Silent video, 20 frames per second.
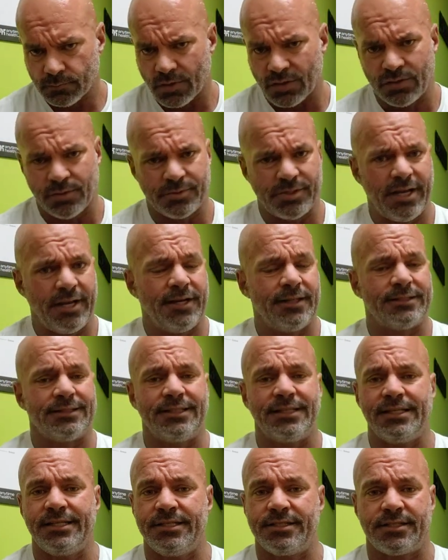I'm saying at
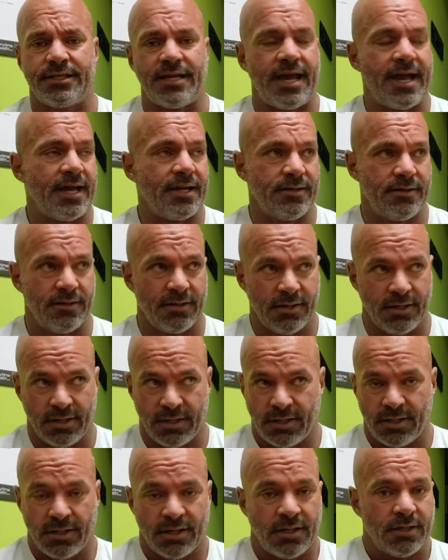least add
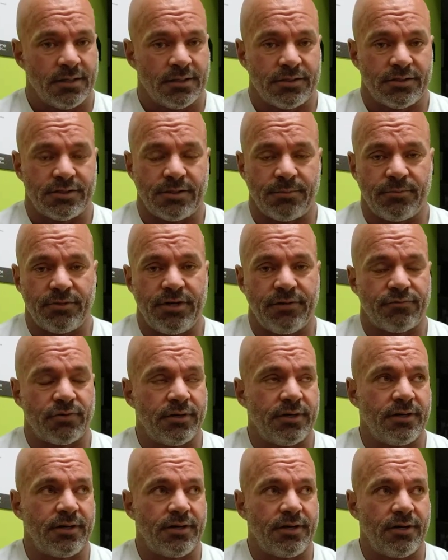some
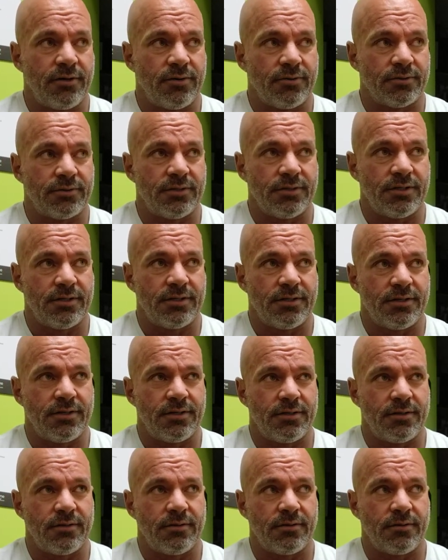different,
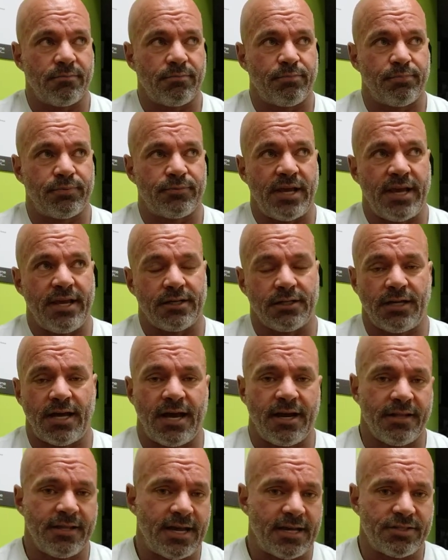take a
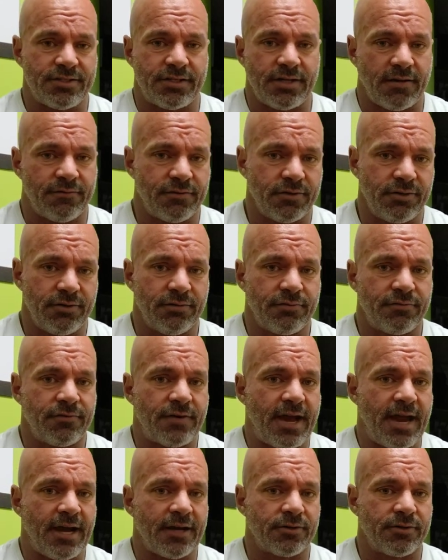lot of that stuff into a
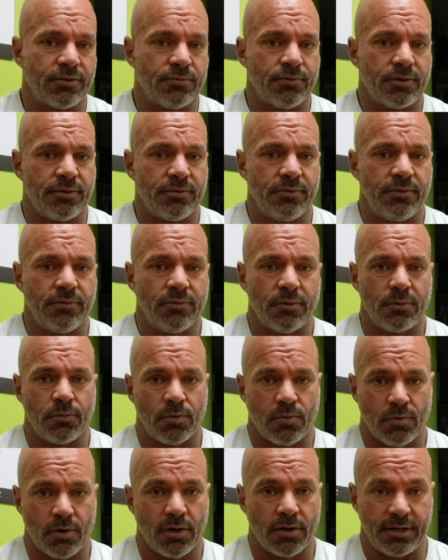factor when we're
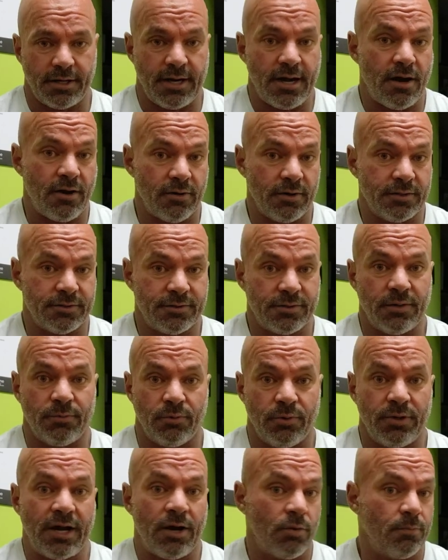working out. It
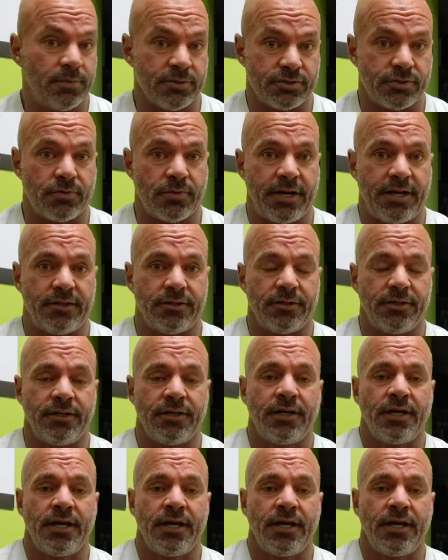would help us greatly.